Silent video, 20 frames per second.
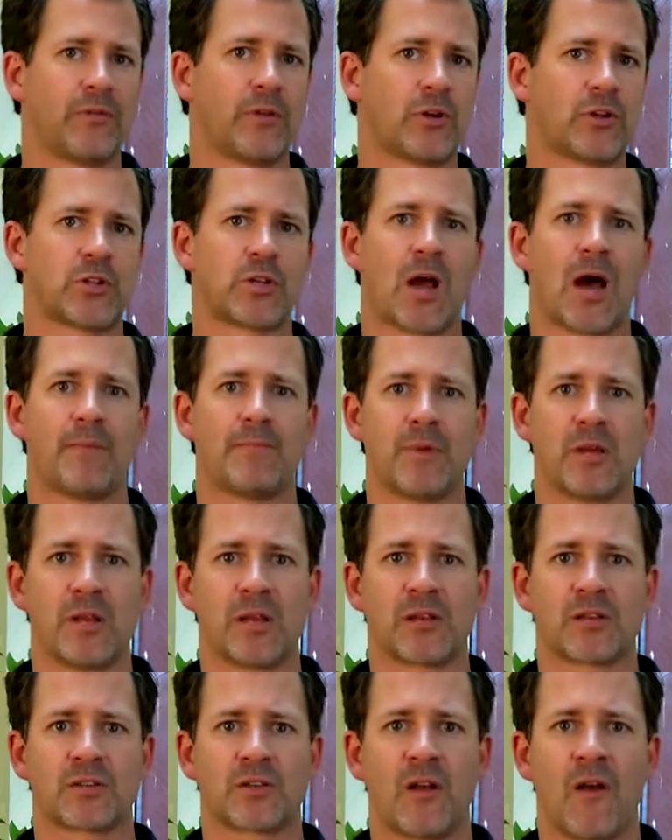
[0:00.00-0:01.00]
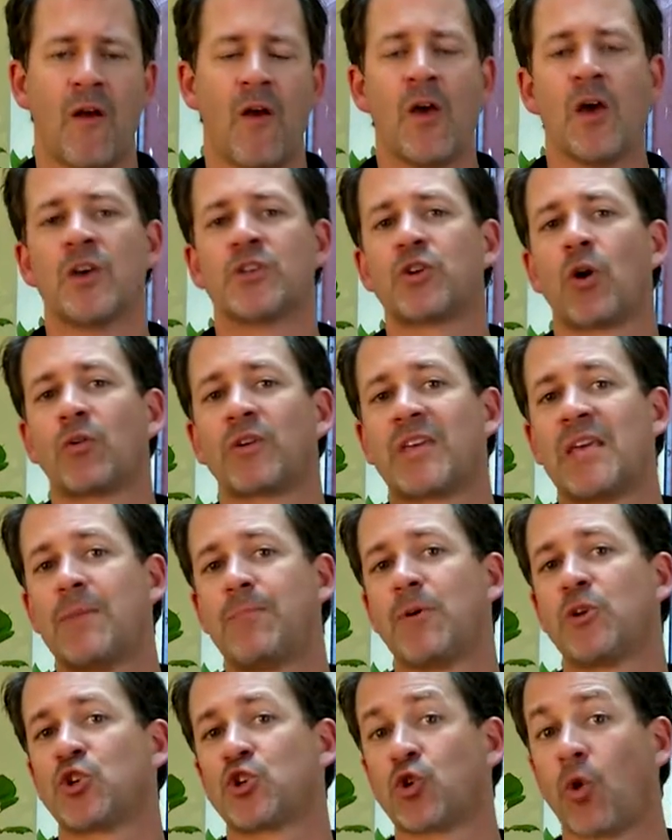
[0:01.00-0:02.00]
in those shop meetings. So
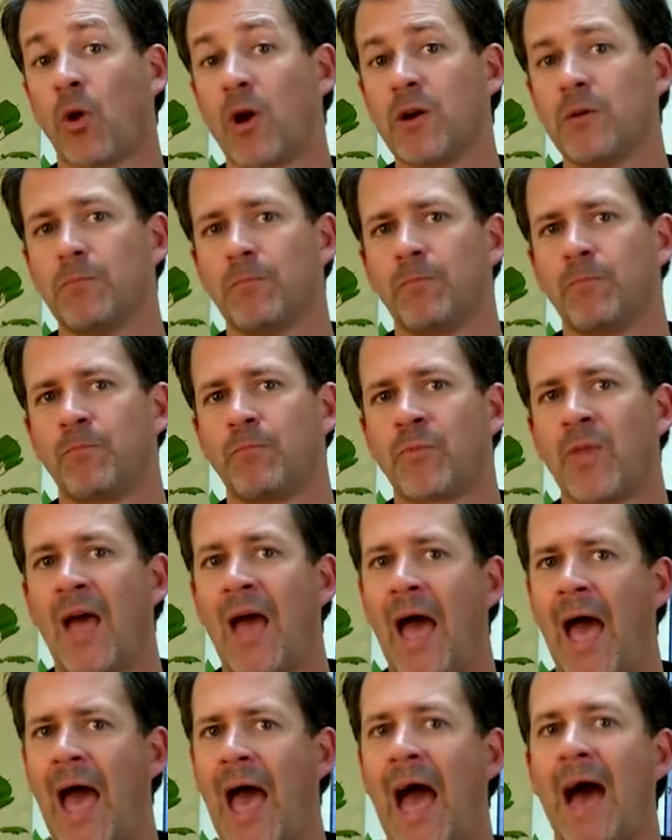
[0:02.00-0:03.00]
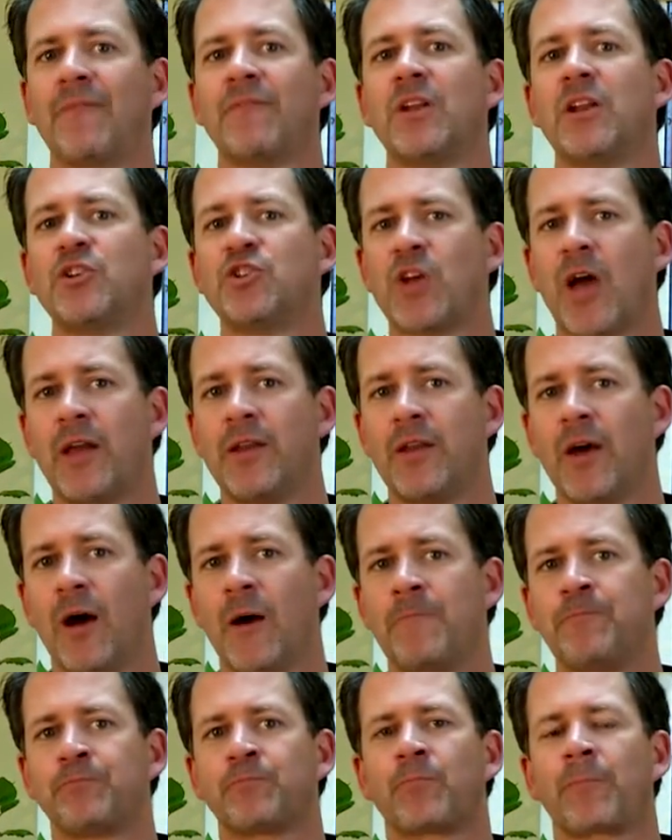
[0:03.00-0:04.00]
keep it short, have an
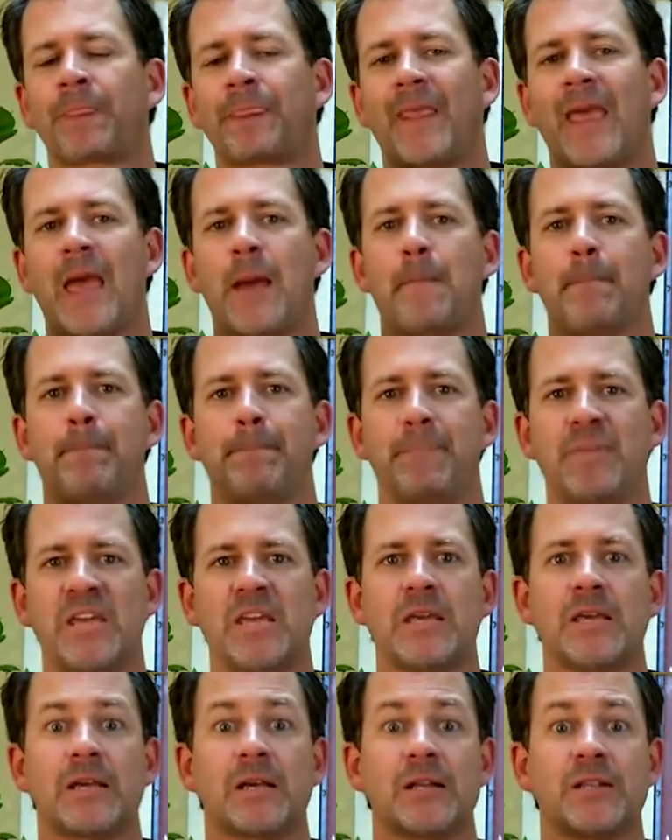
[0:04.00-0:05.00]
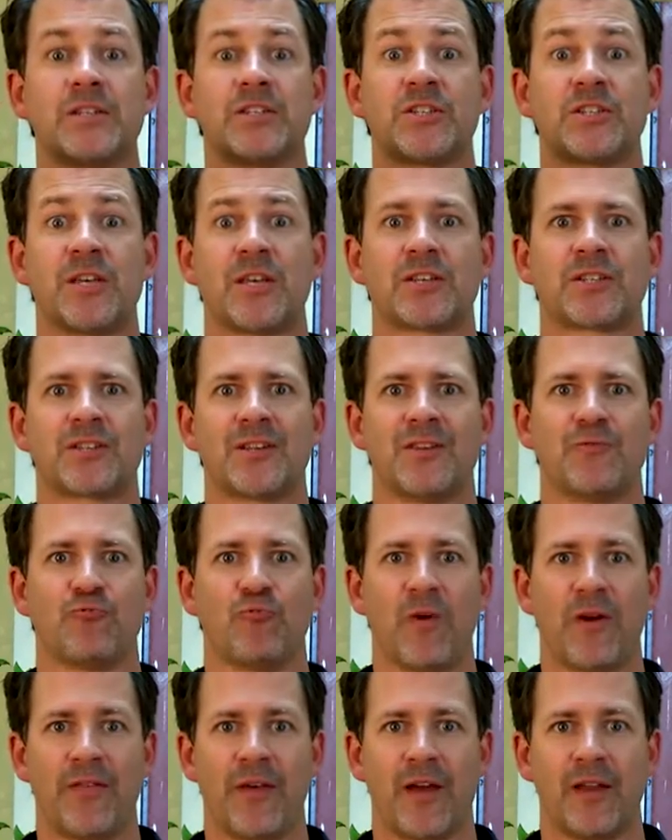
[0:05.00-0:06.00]
agenda, and be consistent
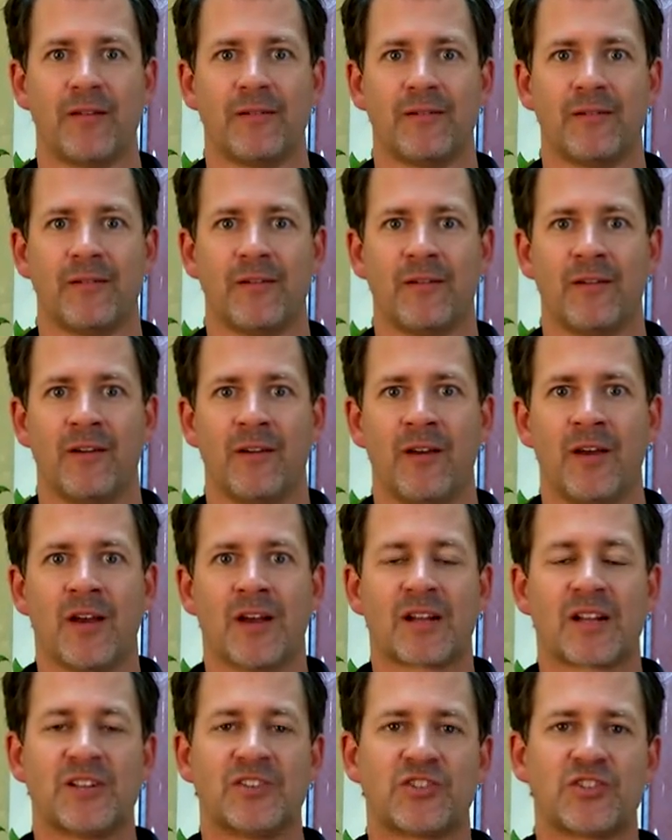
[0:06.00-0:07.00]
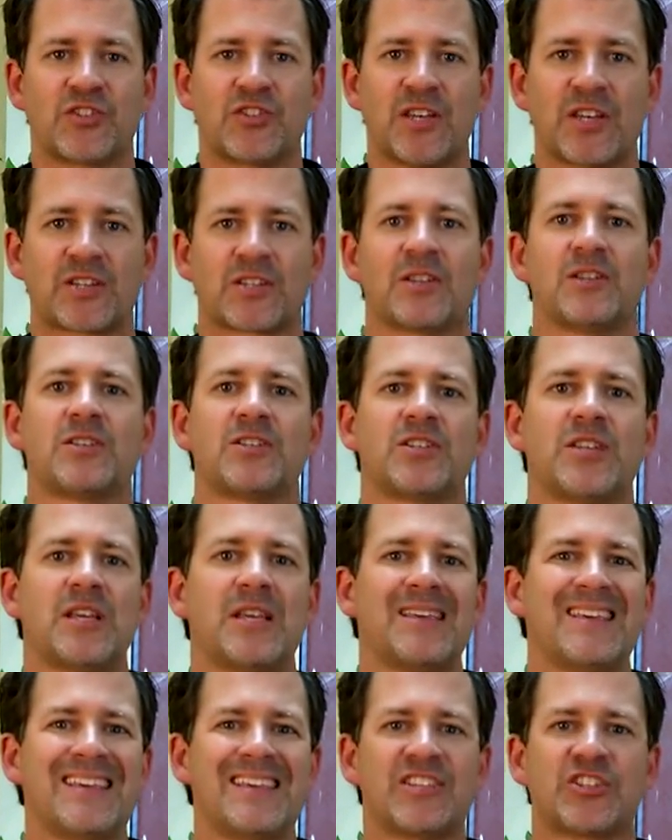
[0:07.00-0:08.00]
with it.
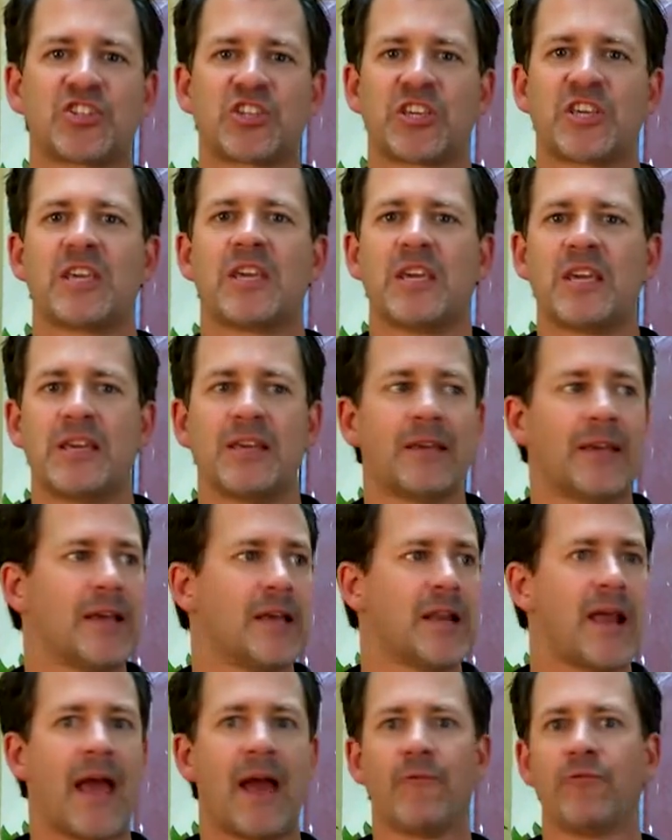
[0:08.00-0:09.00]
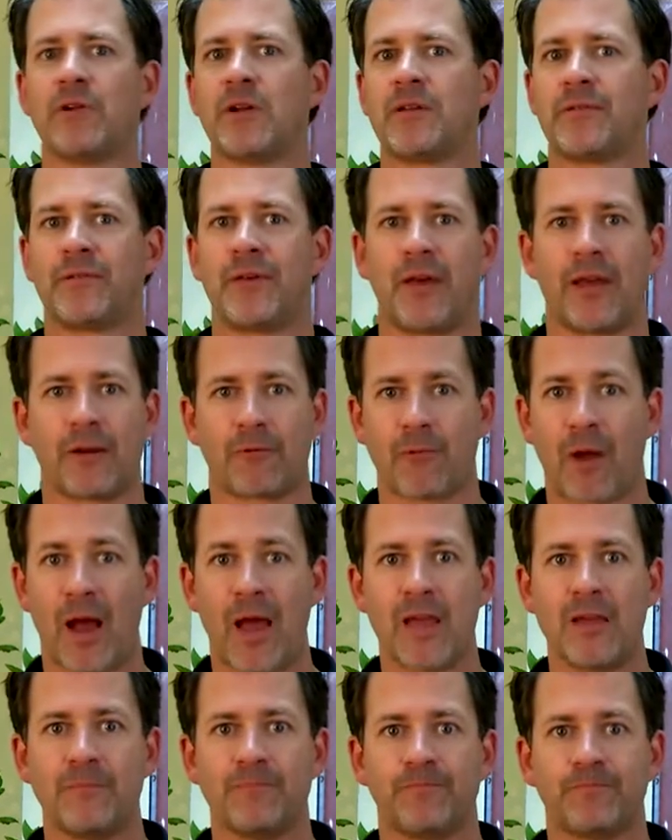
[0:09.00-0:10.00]
Consistency is key in everything,
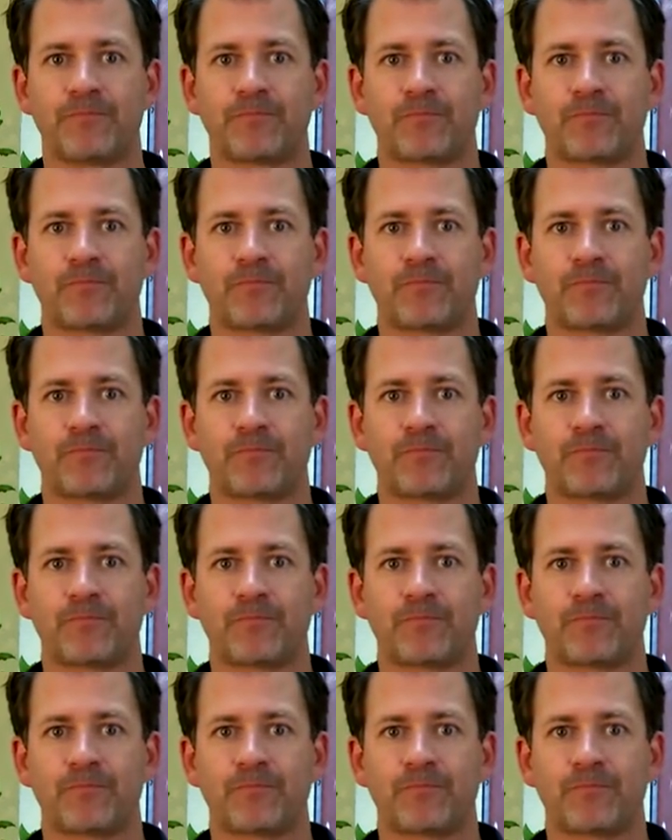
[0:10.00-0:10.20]
right?